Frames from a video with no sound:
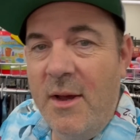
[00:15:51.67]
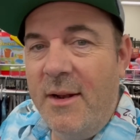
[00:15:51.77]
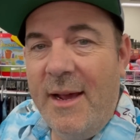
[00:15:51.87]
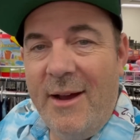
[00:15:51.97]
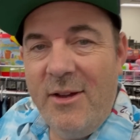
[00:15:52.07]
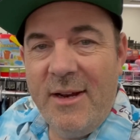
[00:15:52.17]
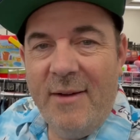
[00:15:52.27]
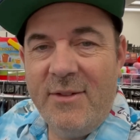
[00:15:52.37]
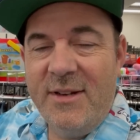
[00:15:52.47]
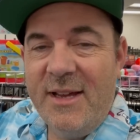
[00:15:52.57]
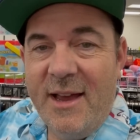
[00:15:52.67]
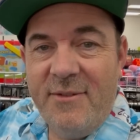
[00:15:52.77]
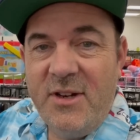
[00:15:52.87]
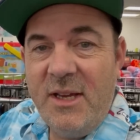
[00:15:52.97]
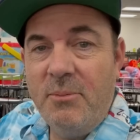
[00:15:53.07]
Now you'd have to
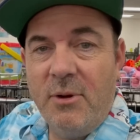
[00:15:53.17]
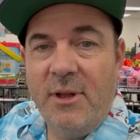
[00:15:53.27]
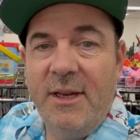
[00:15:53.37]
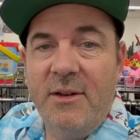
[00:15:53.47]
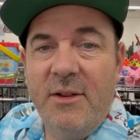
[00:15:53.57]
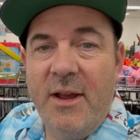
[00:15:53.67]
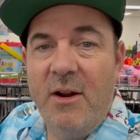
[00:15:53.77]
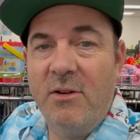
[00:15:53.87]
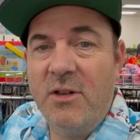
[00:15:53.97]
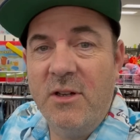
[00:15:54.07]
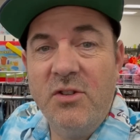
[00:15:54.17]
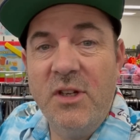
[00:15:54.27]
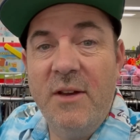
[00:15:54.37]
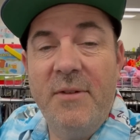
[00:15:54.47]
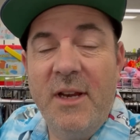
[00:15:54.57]
dive deep really in there to
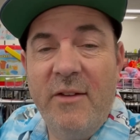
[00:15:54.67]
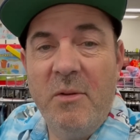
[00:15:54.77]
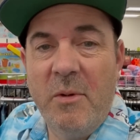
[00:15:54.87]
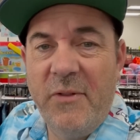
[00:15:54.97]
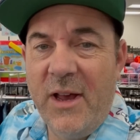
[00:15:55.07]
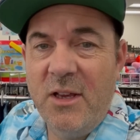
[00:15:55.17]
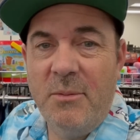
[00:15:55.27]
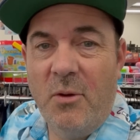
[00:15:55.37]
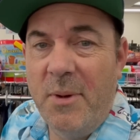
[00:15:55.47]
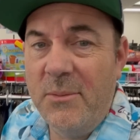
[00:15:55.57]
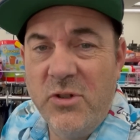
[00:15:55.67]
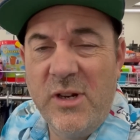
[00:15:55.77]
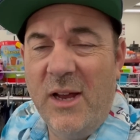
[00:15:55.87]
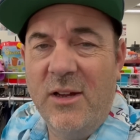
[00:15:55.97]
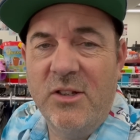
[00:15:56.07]
see if any of them are valuable, but I'm just
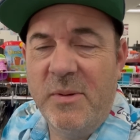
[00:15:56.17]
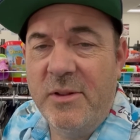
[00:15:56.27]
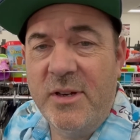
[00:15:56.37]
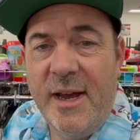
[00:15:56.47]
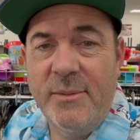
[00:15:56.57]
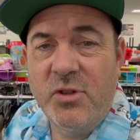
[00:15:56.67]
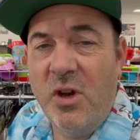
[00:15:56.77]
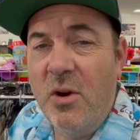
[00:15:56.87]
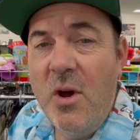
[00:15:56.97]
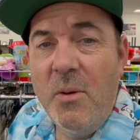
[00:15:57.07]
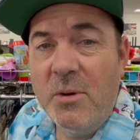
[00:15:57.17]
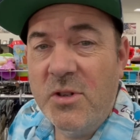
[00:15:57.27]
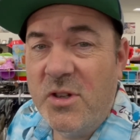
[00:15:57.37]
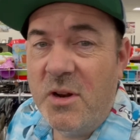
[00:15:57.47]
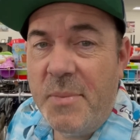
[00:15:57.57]
not gonna spend the time. So I'm
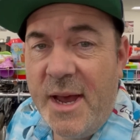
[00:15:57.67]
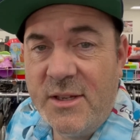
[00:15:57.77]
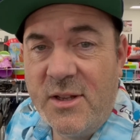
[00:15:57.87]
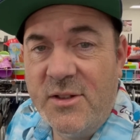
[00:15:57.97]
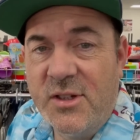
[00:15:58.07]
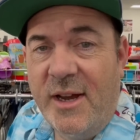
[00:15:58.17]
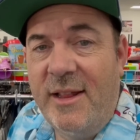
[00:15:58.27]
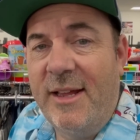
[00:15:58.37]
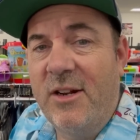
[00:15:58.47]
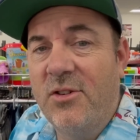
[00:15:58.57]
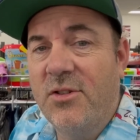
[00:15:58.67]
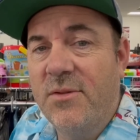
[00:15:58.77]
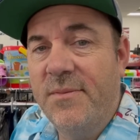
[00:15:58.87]
just gonna pass on the Skylanders.